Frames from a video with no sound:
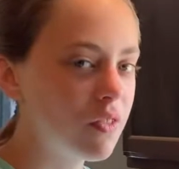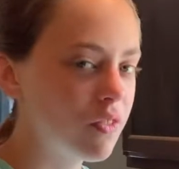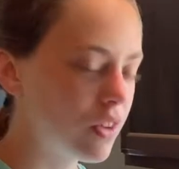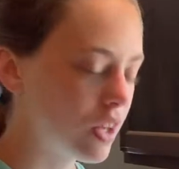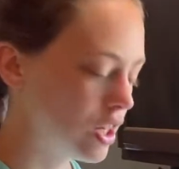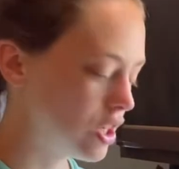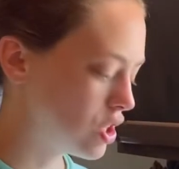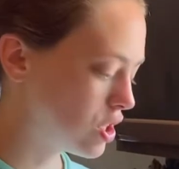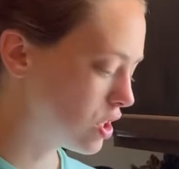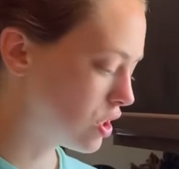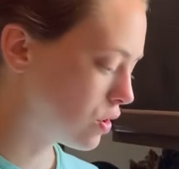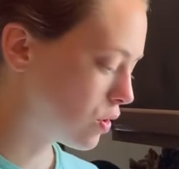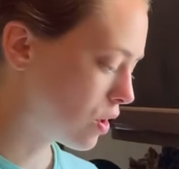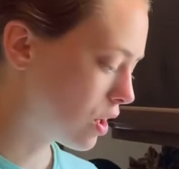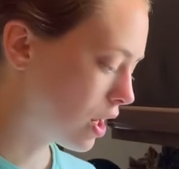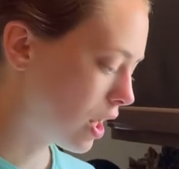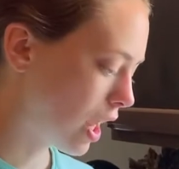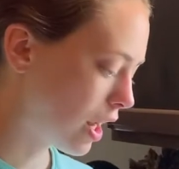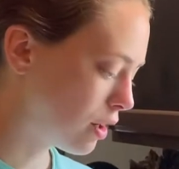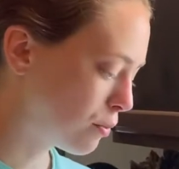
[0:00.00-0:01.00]
and just sort of
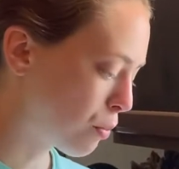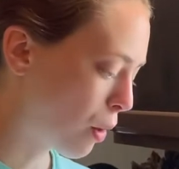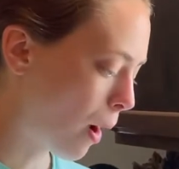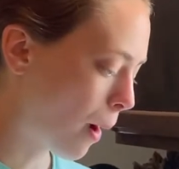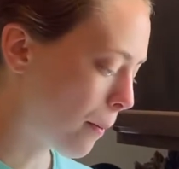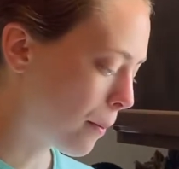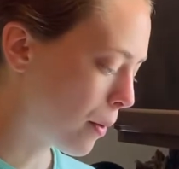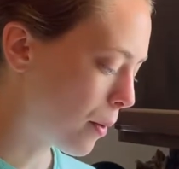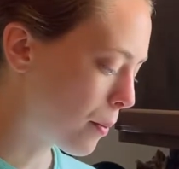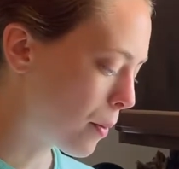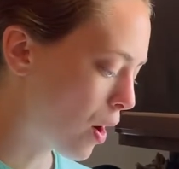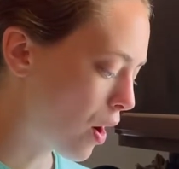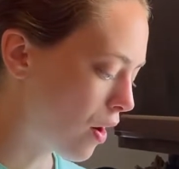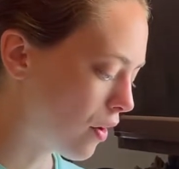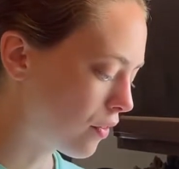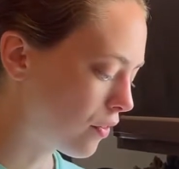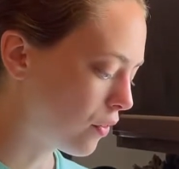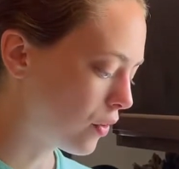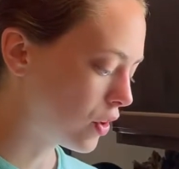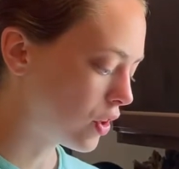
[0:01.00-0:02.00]
like pop them off
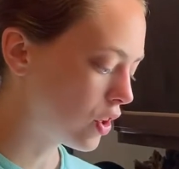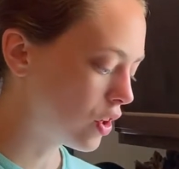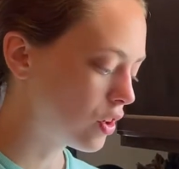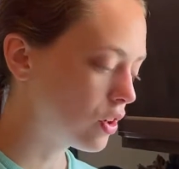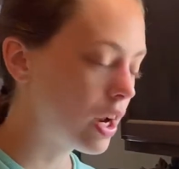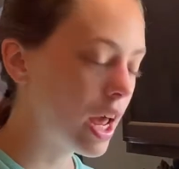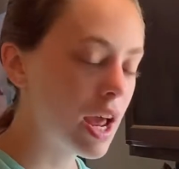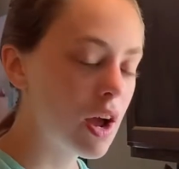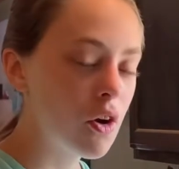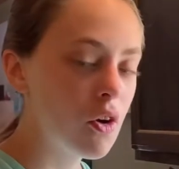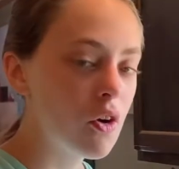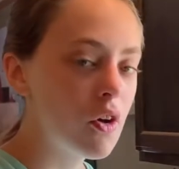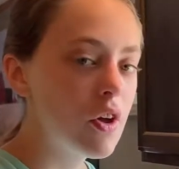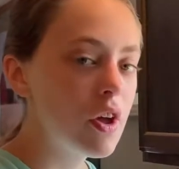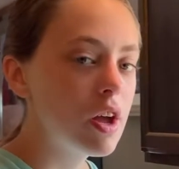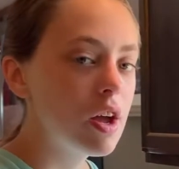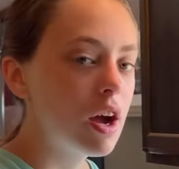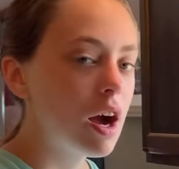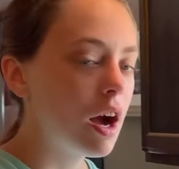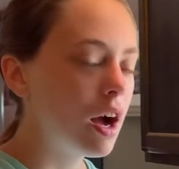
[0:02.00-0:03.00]
with your nail.
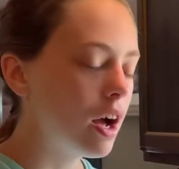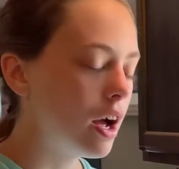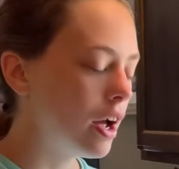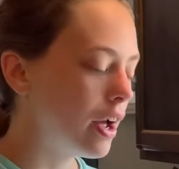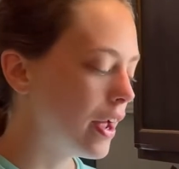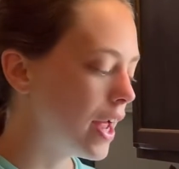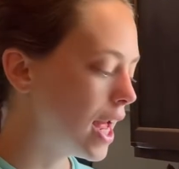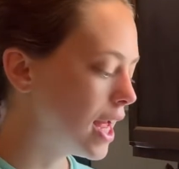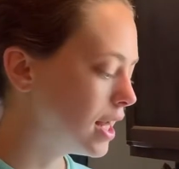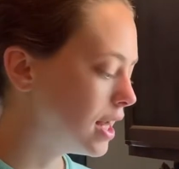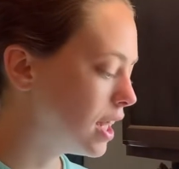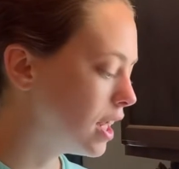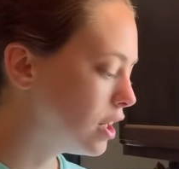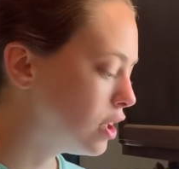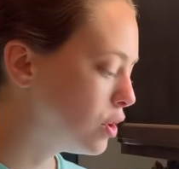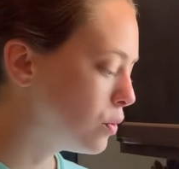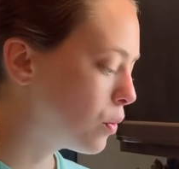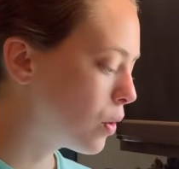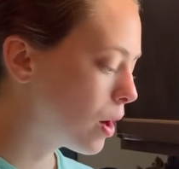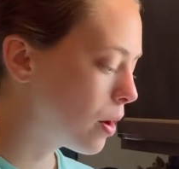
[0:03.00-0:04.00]
And then
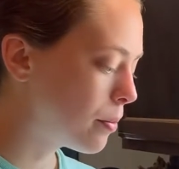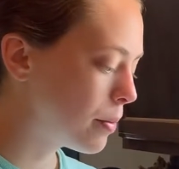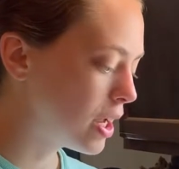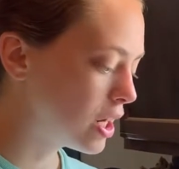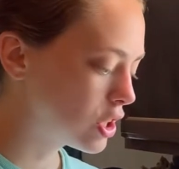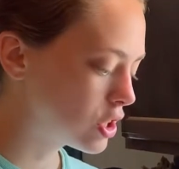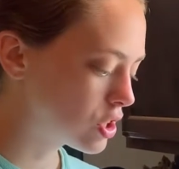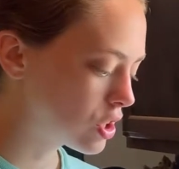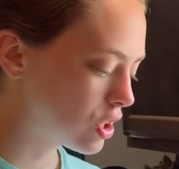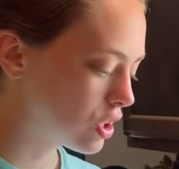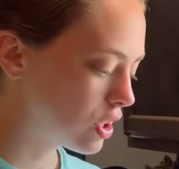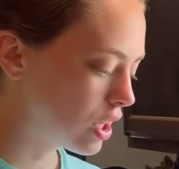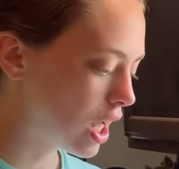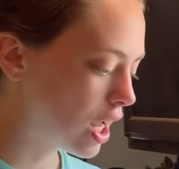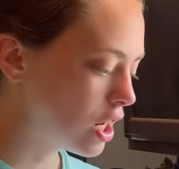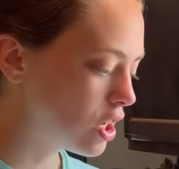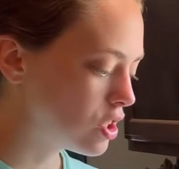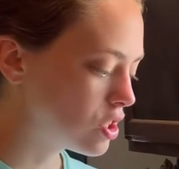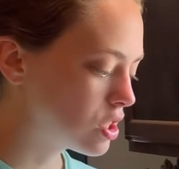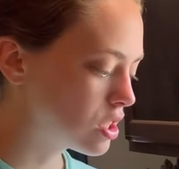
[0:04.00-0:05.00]
you want to make sure
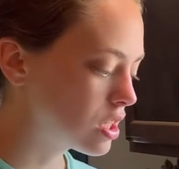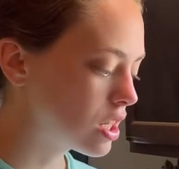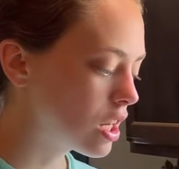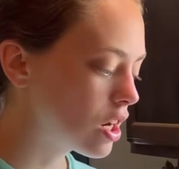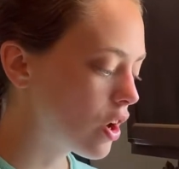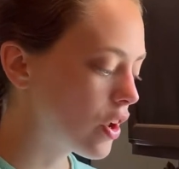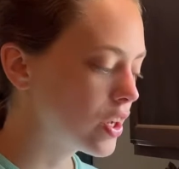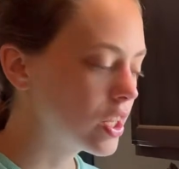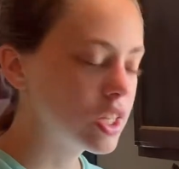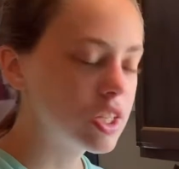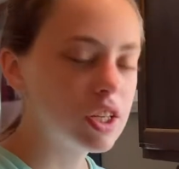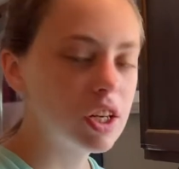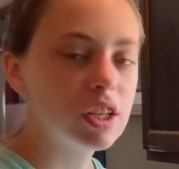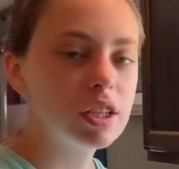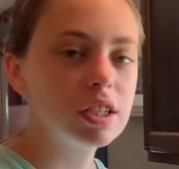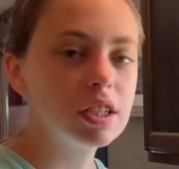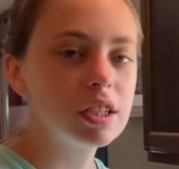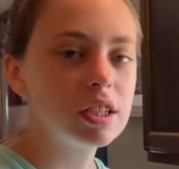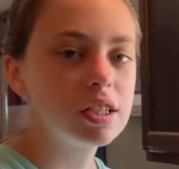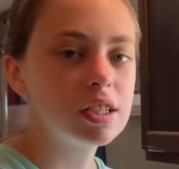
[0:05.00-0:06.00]
that you just get all the dirt
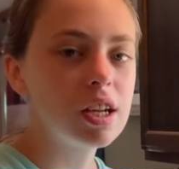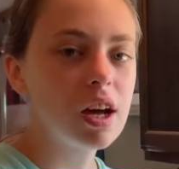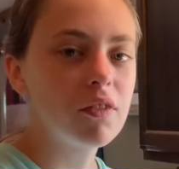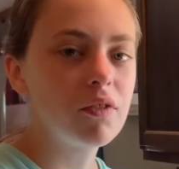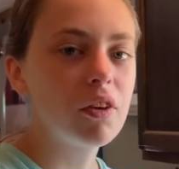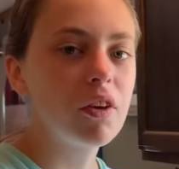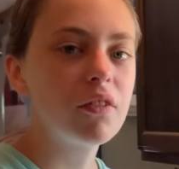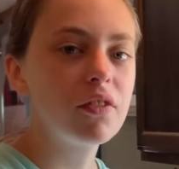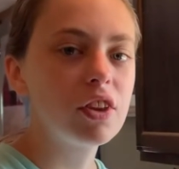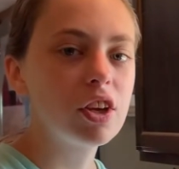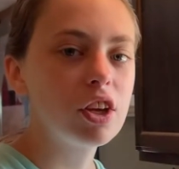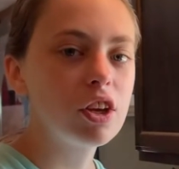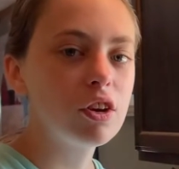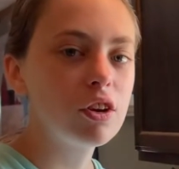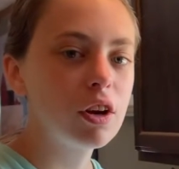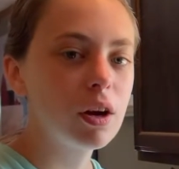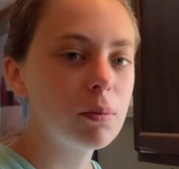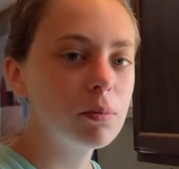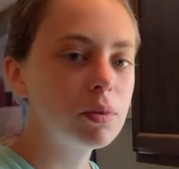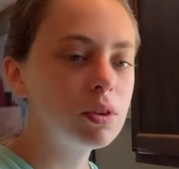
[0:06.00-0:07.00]
and stuff off the
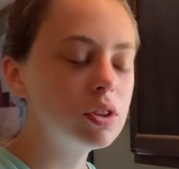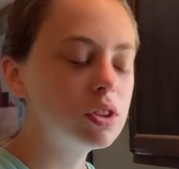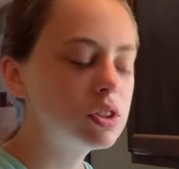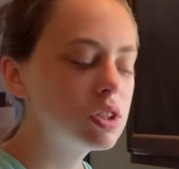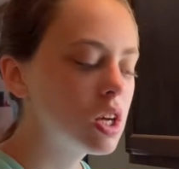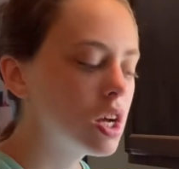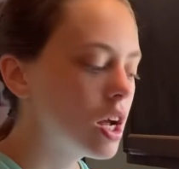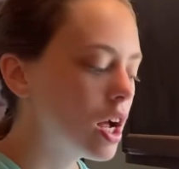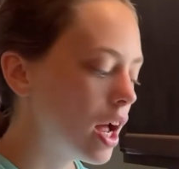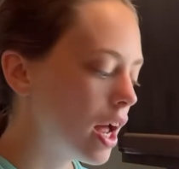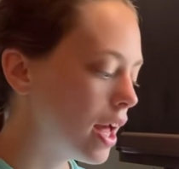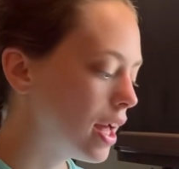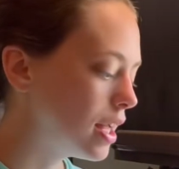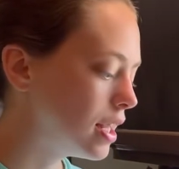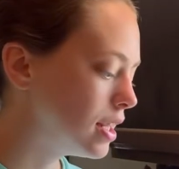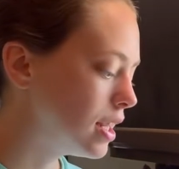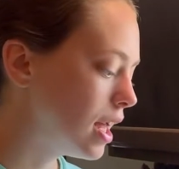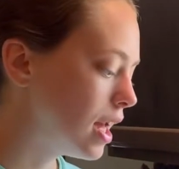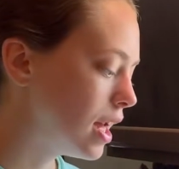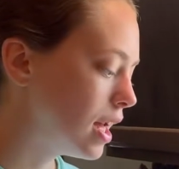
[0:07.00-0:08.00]
cucumbers.
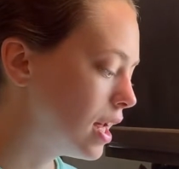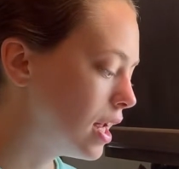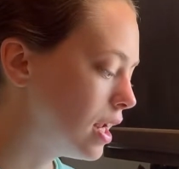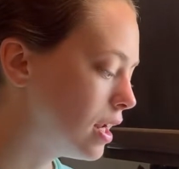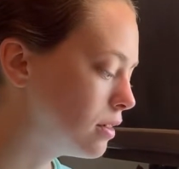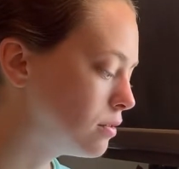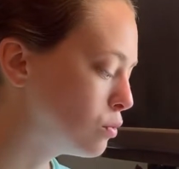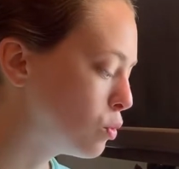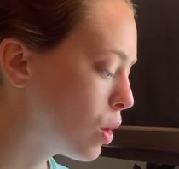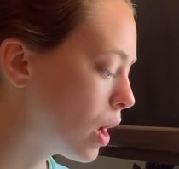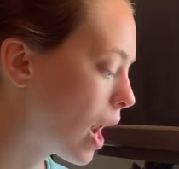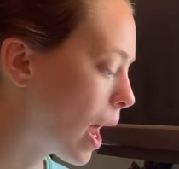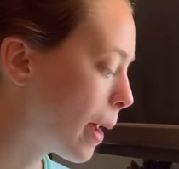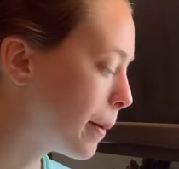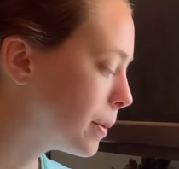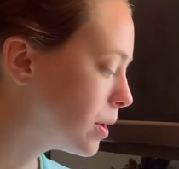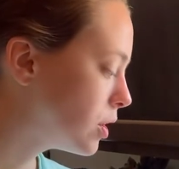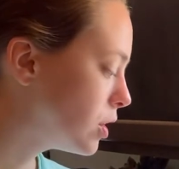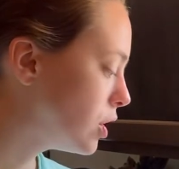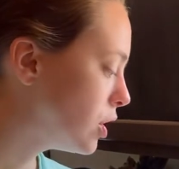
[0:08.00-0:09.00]
And then what
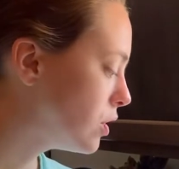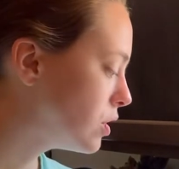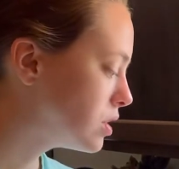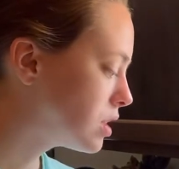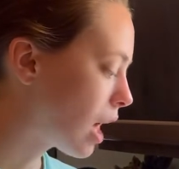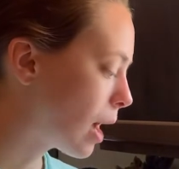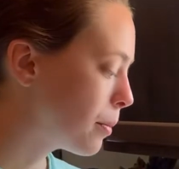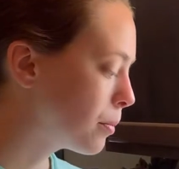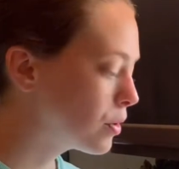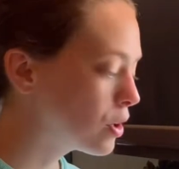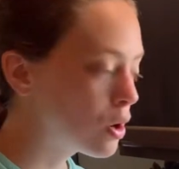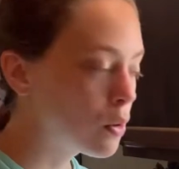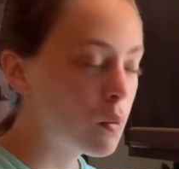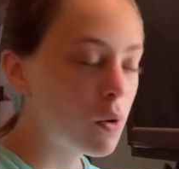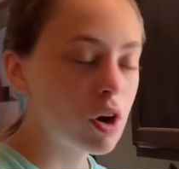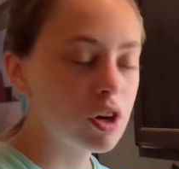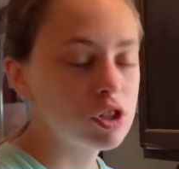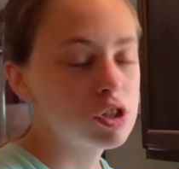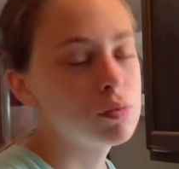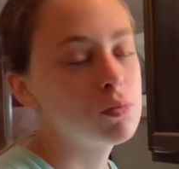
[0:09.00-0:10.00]
I'm going to do is I'm going to
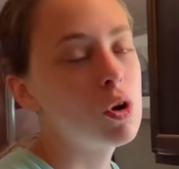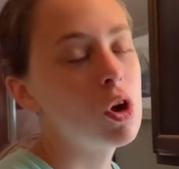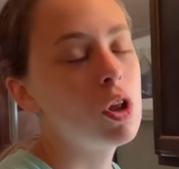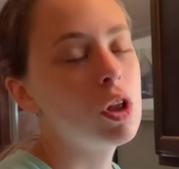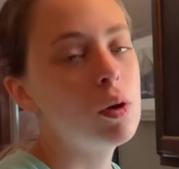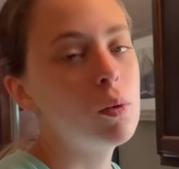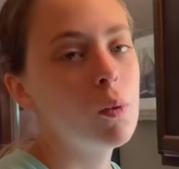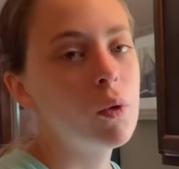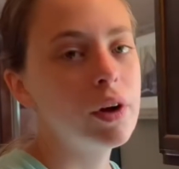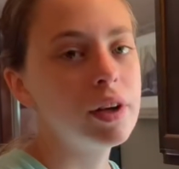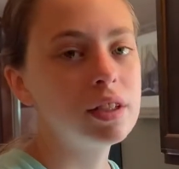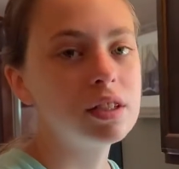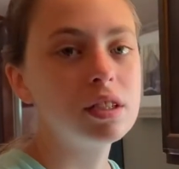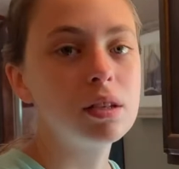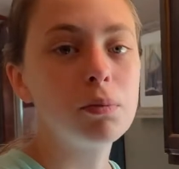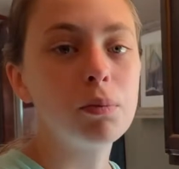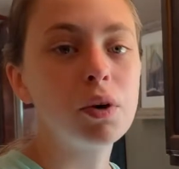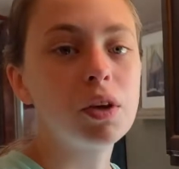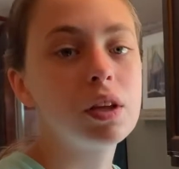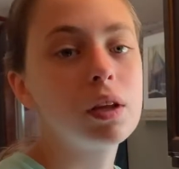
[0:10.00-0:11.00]
wash them all at once
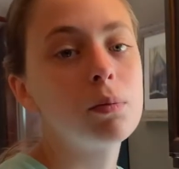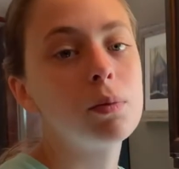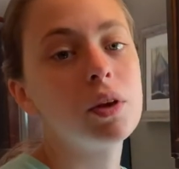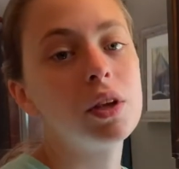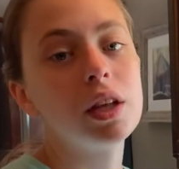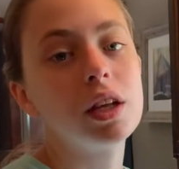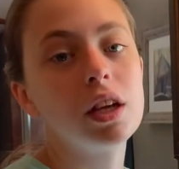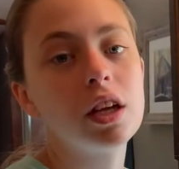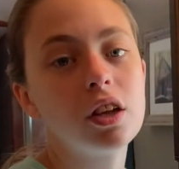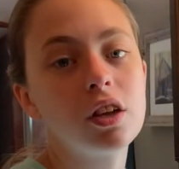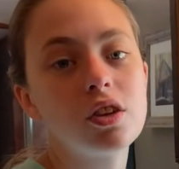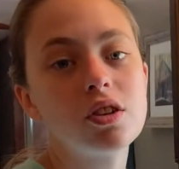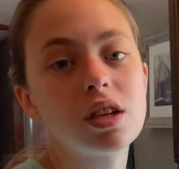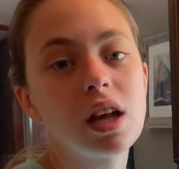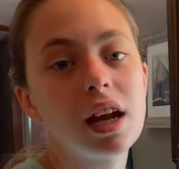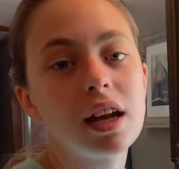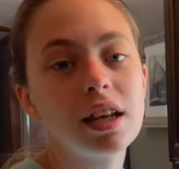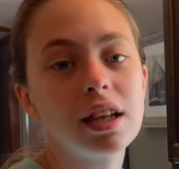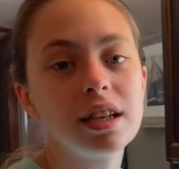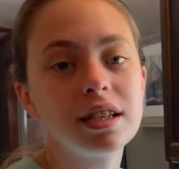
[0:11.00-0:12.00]
and put them on the other
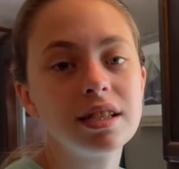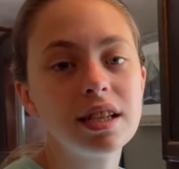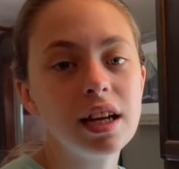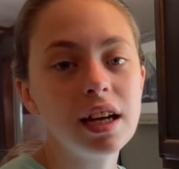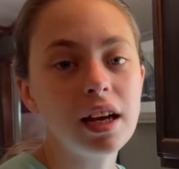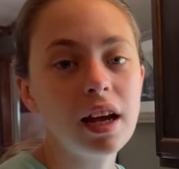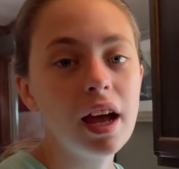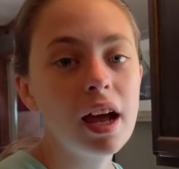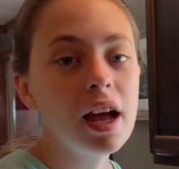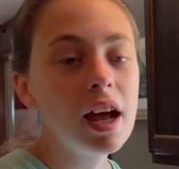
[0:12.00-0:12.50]
side of the sink.